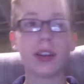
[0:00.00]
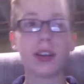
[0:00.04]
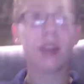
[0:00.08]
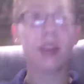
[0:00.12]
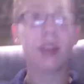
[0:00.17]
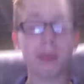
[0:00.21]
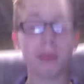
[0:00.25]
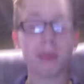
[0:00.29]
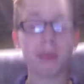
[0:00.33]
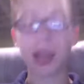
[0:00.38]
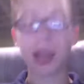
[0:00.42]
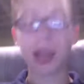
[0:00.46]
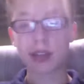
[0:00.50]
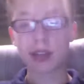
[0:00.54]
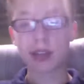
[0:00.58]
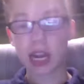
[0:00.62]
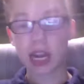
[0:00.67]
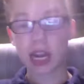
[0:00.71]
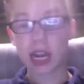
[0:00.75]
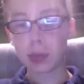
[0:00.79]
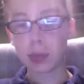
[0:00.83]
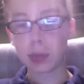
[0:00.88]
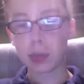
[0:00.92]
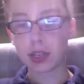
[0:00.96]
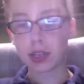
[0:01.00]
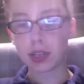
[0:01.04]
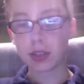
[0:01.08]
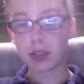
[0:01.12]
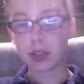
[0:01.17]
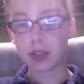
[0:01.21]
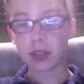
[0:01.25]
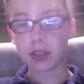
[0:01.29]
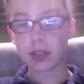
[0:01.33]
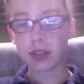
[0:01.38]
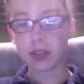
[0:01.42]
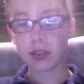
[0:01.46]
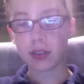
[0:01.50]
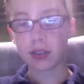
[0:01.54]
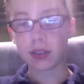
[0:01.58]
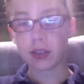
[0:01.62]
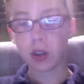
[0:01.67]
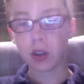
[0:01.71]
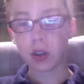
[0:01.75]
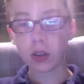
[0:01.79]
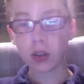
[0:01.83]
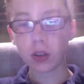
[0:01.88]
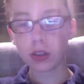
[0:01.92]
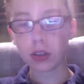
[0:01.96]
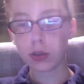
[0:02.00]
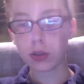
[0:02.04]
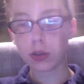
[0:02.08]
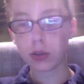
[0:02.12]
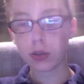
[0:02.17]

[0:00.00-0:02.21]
Black Diamond, all those